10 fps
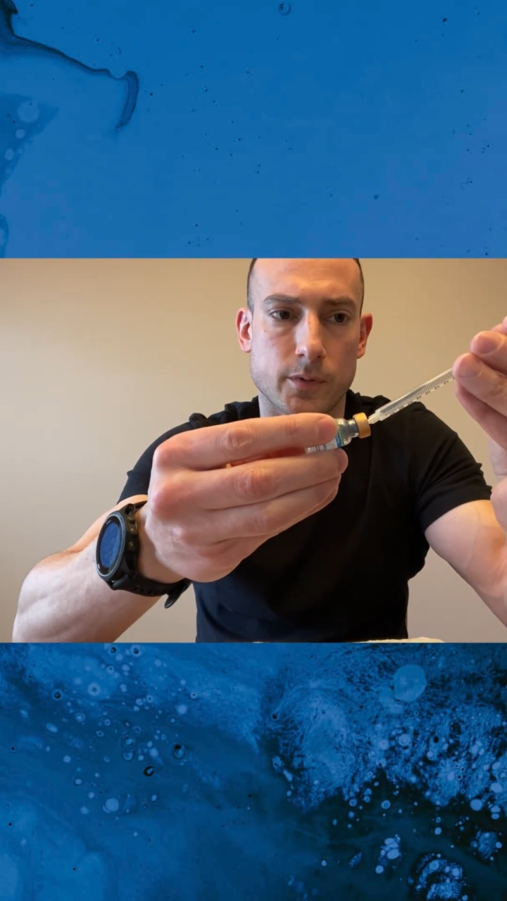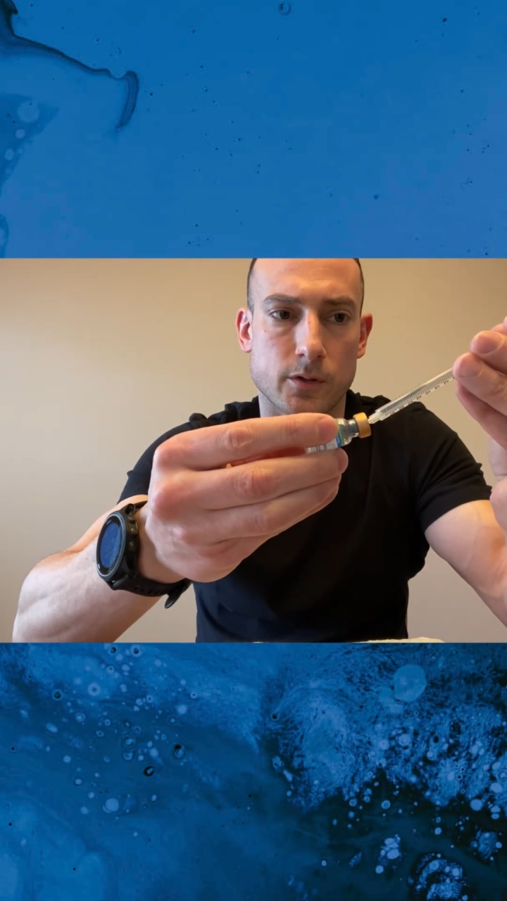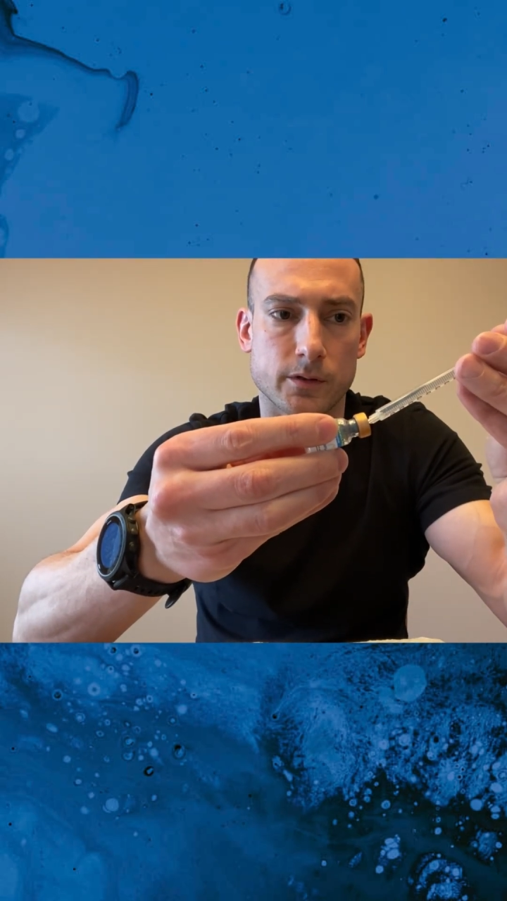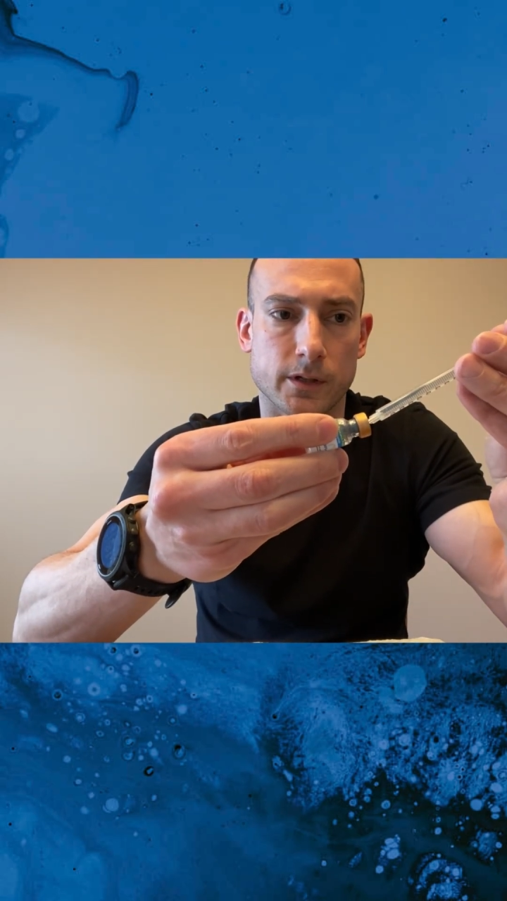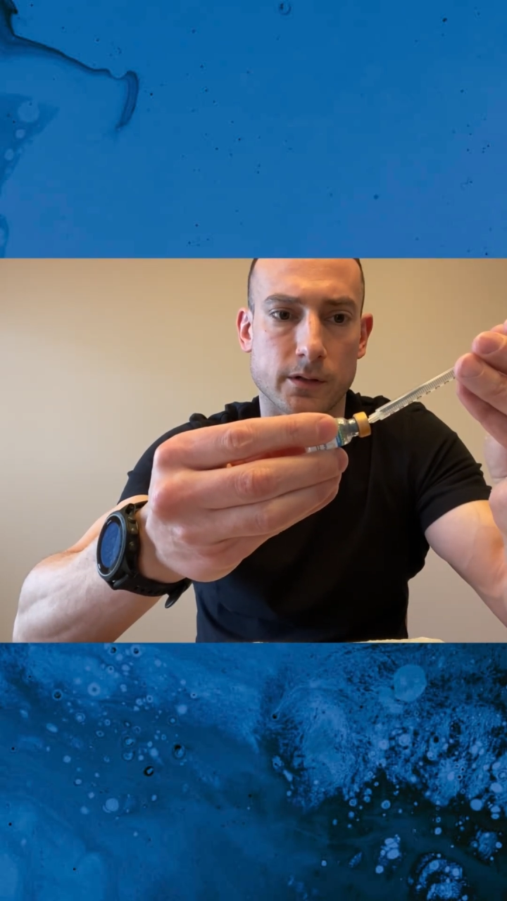
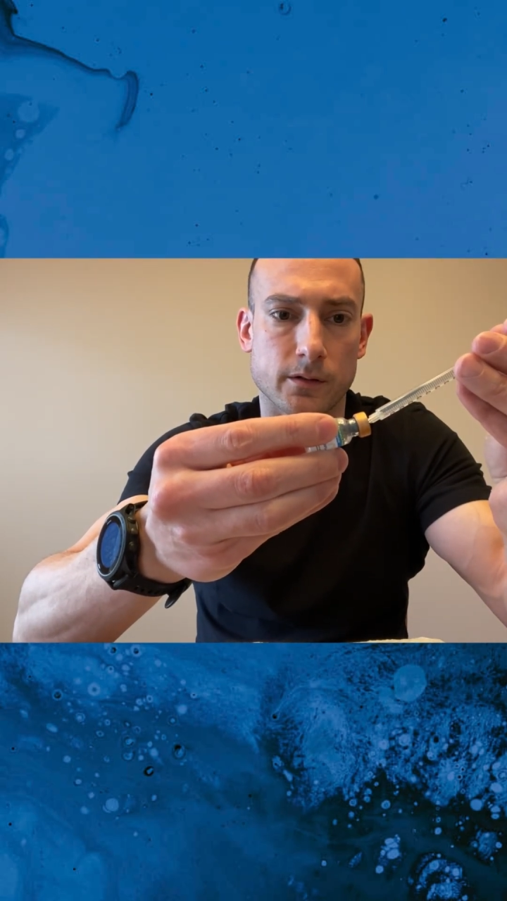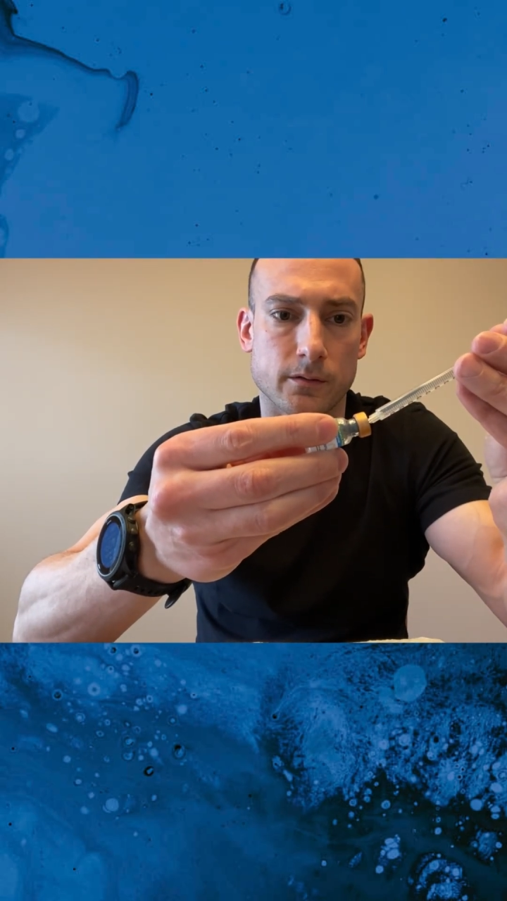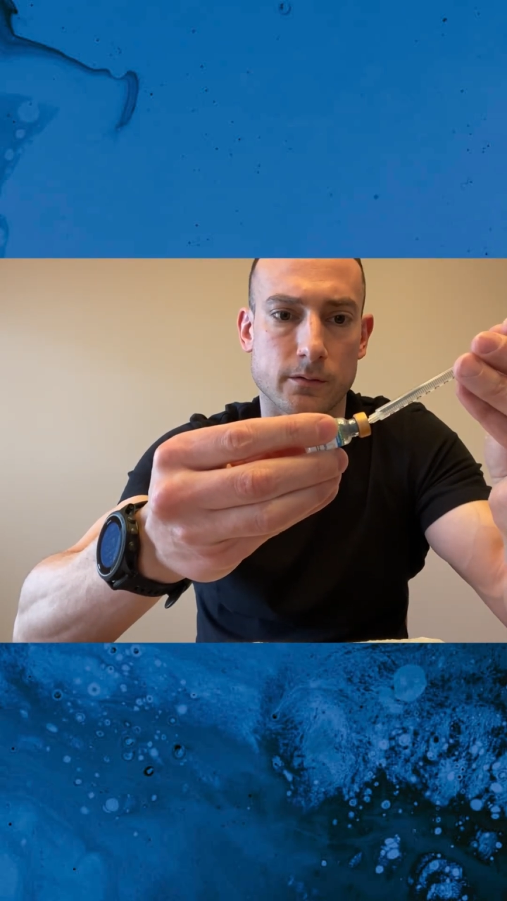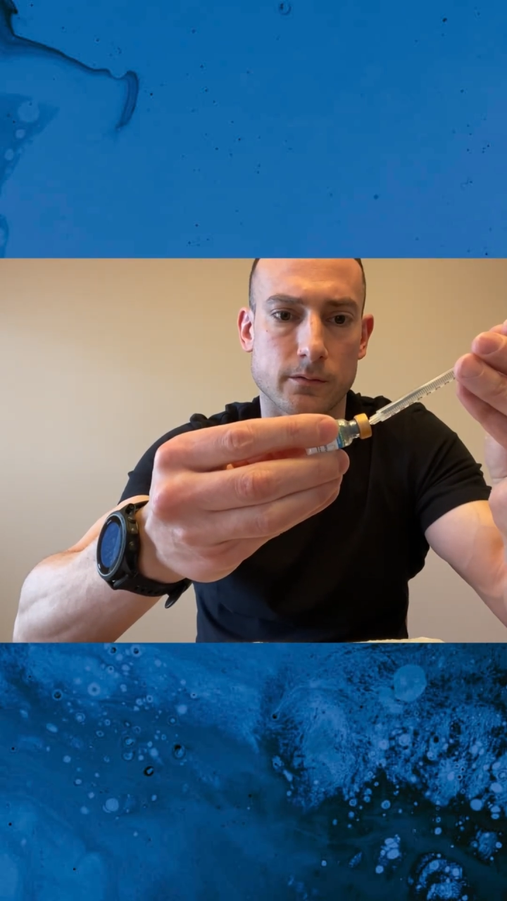pulling